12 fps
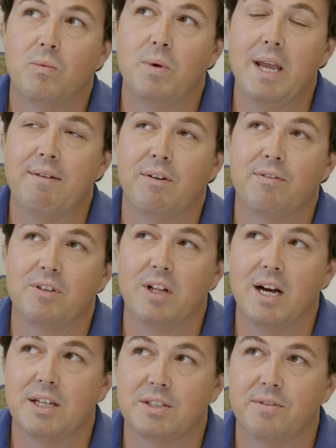We have a
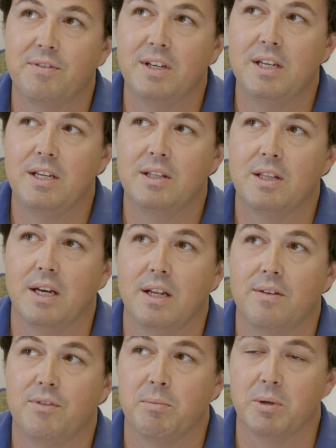philosophy
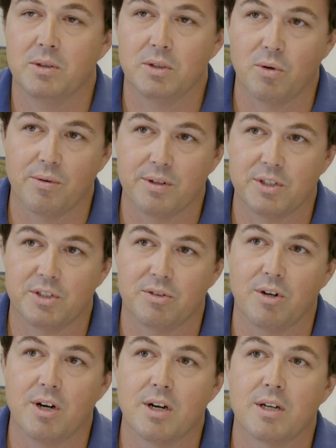that if you build the corner
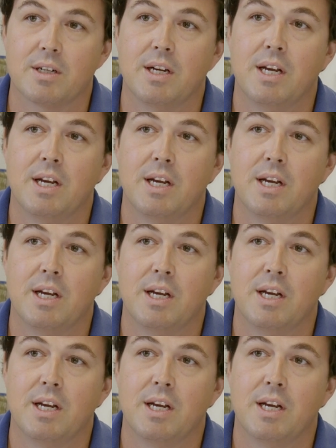strong